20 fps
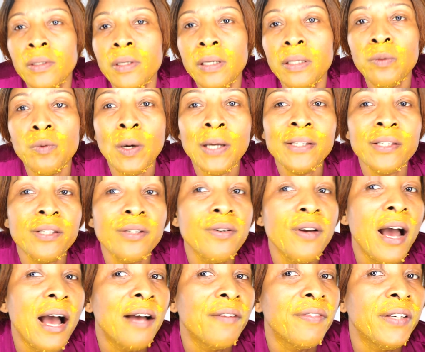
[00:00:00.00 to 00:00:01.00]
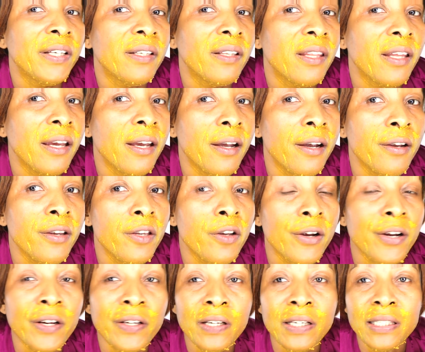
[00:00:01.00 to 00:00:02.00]
And once you have it there, you're
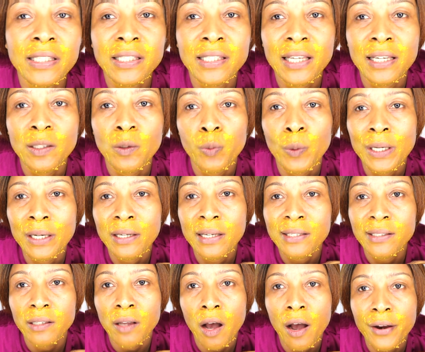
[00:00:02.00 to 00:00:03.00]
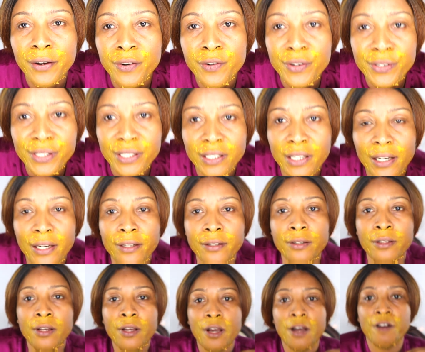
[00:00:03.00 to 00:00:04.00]
gonna sit with this on your skin
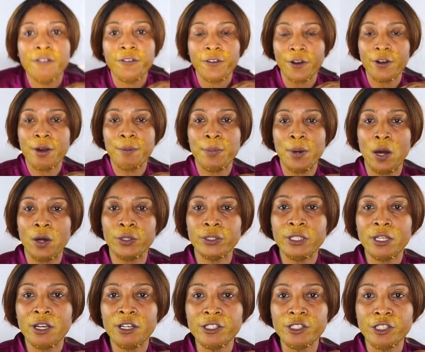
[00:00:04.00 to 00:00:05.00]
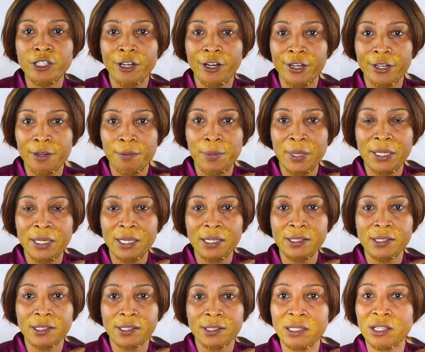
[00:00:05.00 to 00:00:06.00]
for about 30
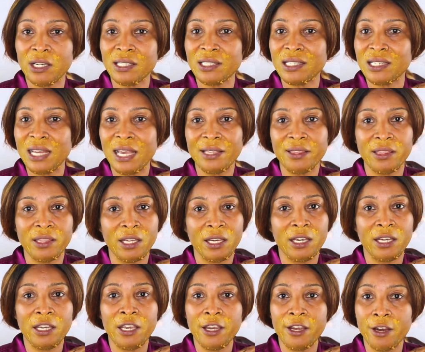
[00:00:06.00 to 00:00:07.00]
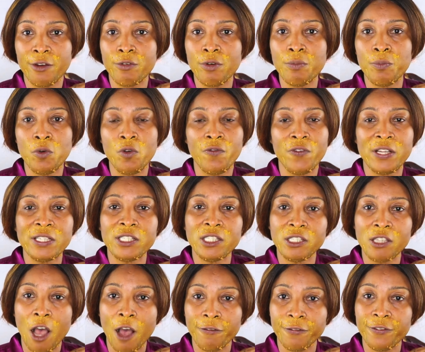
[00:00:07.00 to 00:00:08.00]
minutes. Just let the hair remover
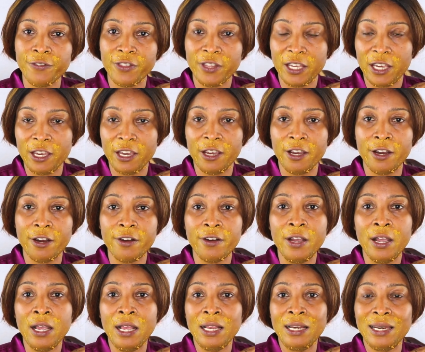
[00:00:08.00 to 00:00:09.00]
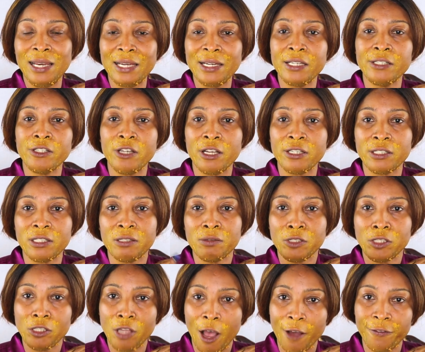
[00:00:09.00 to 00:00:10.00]
soften the hair. Let it just
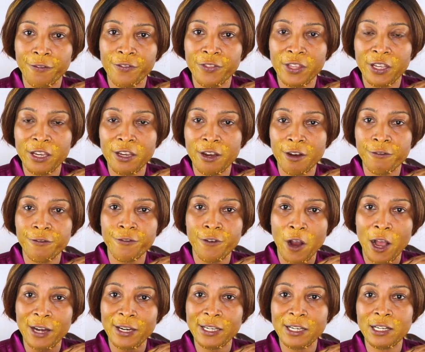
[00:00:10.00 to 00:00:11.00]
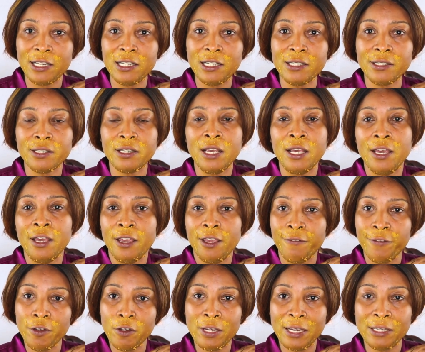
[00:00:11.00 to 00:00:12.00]
soften the hair follicles. If
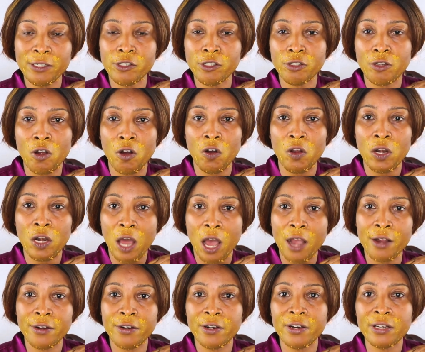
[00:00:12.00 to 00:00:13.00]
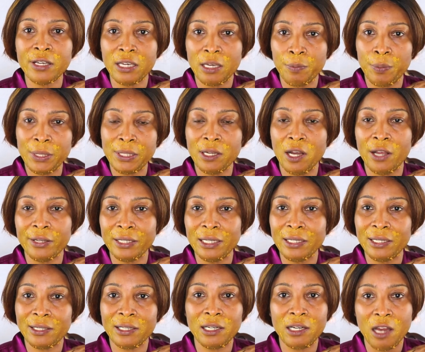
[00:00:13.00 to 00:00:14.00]
you can go longer, keep it on a
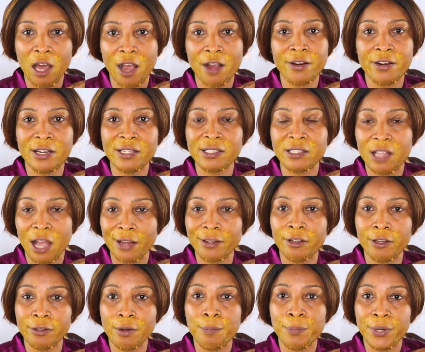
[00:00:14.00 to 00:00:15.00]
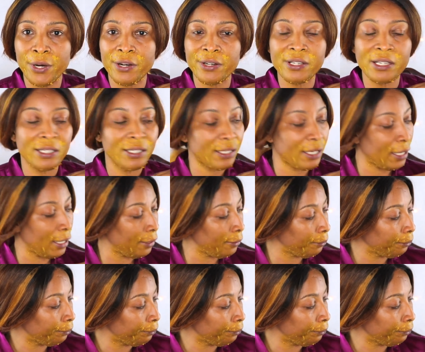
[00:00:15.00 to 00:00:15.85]
little longer. It's not going to burn the skin.